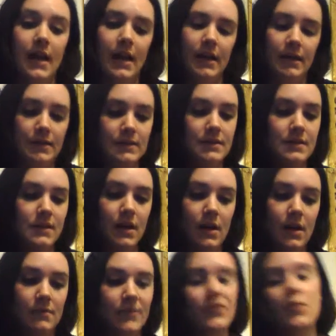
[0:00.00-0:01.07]
And
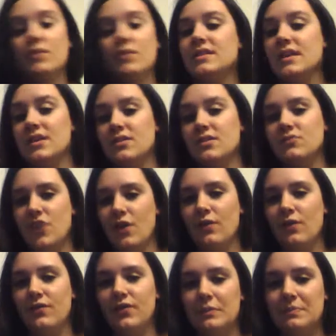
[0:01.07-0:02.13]
um, of course, thank you, Joe,
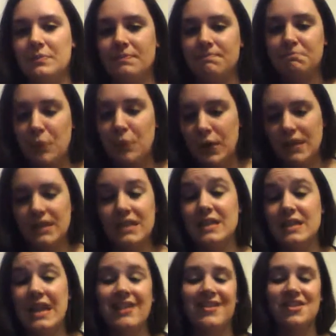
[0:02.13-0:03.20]
for bringing these
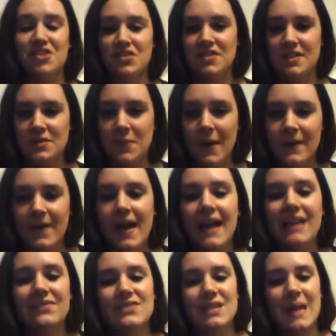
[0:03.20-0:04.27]
characters into our
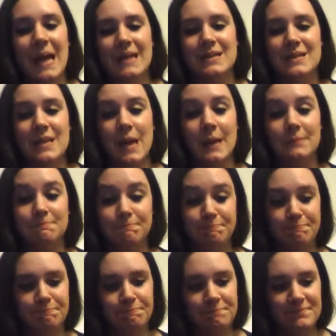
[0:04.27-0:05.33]
lives. And um,
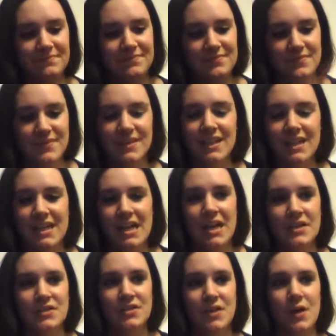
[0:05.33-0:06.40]

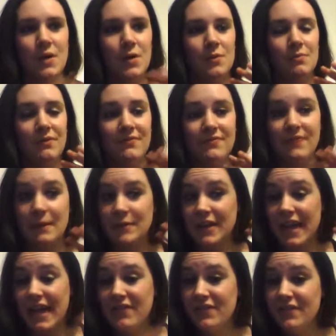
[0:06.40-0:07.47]
so I'm
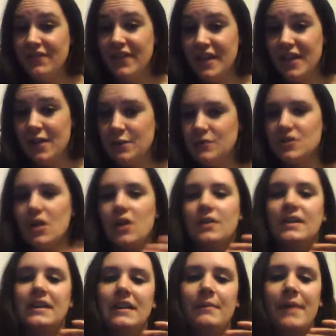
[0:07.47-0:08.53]
going to end the video
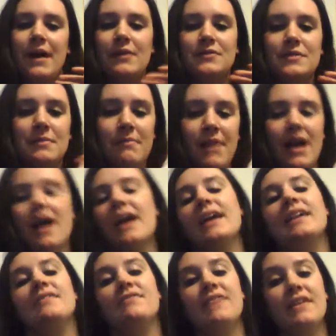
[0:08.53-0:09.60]
talking about
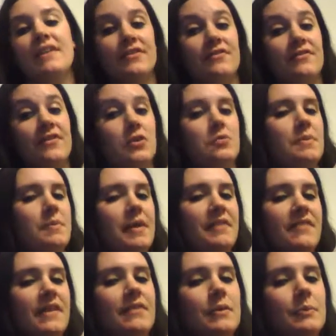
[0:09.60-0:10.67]
my favorite film and my
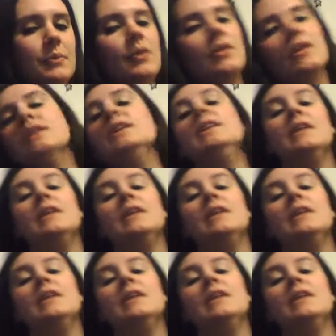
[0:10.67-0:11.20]
favorite book.